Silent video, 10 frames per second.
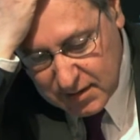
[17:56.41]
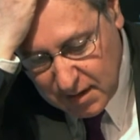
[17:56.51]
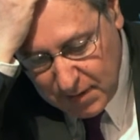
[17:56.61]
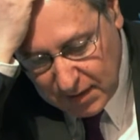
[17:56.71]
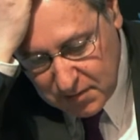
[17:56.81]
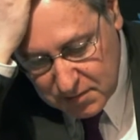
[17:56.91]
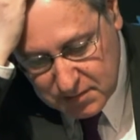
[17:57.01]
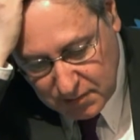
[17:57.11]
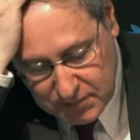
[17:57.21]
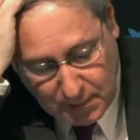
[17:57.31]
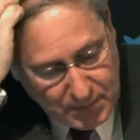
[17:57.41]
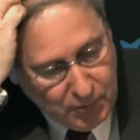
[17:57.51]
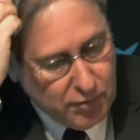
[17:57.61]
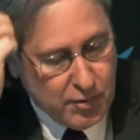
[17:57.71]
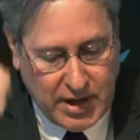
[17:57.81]
the, values of the people
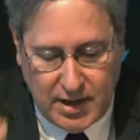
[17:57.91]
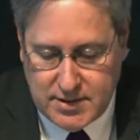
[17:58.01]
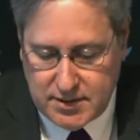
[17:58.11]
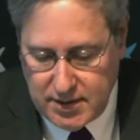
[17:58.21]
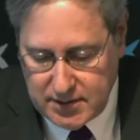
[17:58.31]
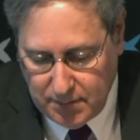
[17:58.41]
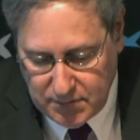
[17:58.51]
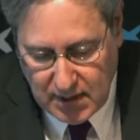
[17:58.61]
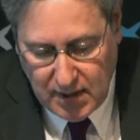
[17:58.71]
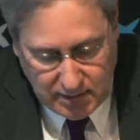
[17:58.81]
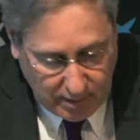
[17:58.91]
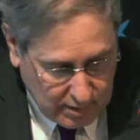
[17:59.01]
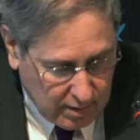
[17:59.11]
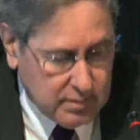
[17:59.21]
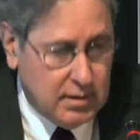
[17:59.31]
who organize the systems, the,
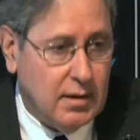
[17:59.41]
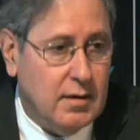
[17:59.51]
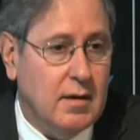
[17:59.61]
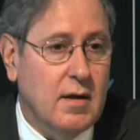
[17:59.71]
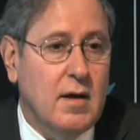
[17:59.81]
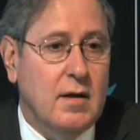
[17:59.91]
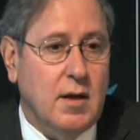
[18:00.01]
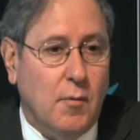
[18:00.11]
the, the, the